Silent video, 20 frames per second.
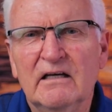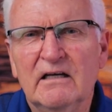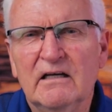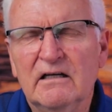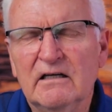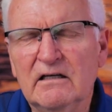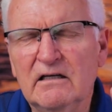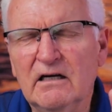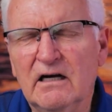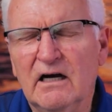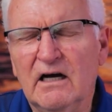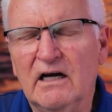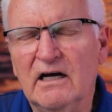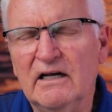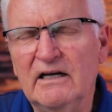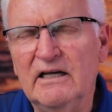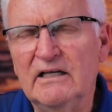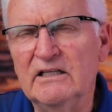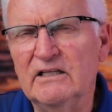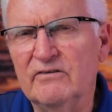God,
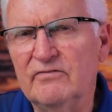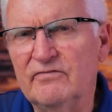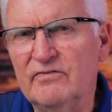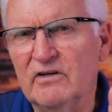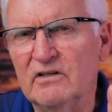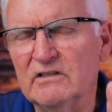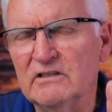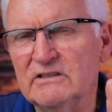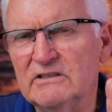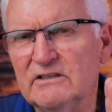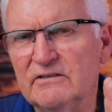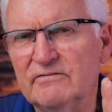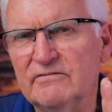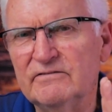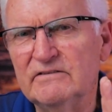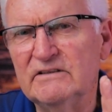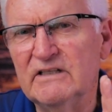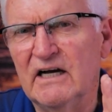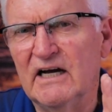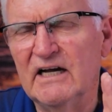in the fullness of
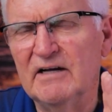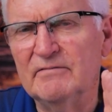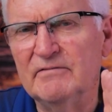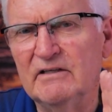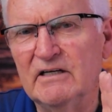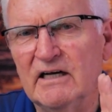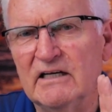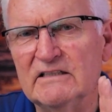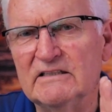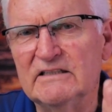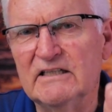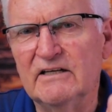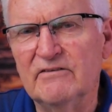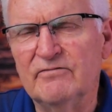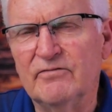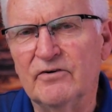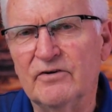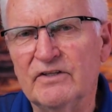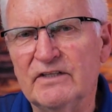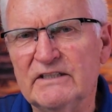time, God sent
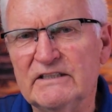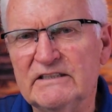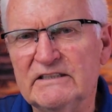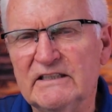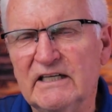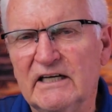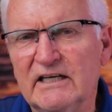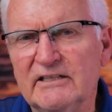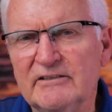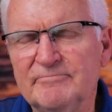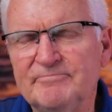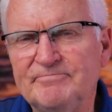forth his Son,